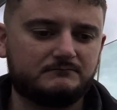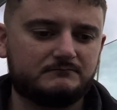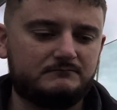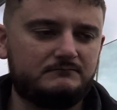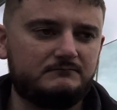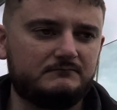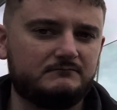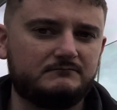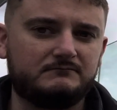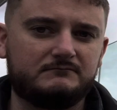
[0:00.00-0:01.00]

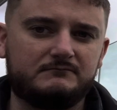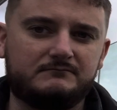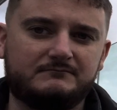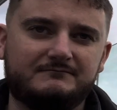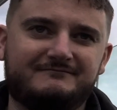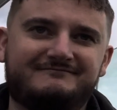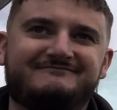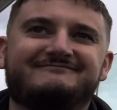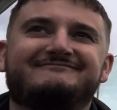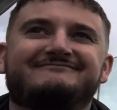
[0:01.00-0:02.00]

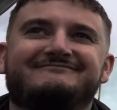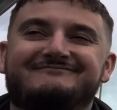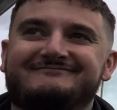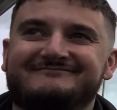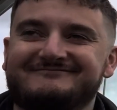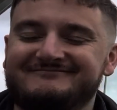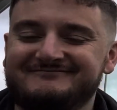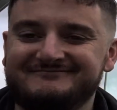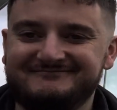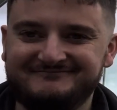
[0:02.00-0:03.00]

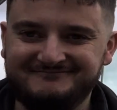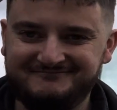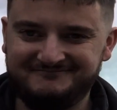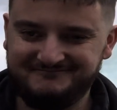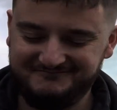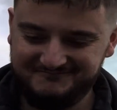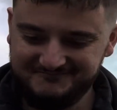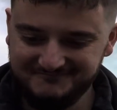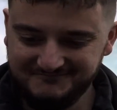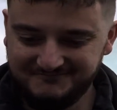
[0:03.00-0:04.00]

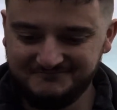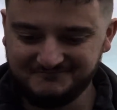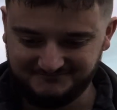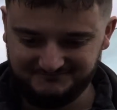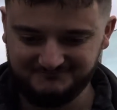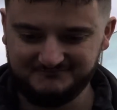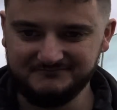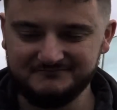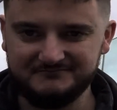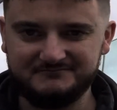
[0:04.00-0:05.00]

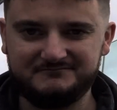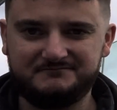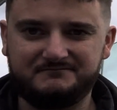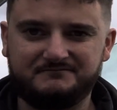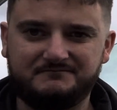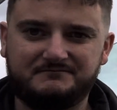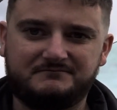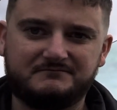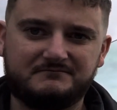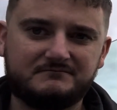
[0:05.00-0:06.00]

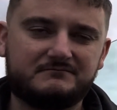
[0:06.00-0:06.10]
[no speech]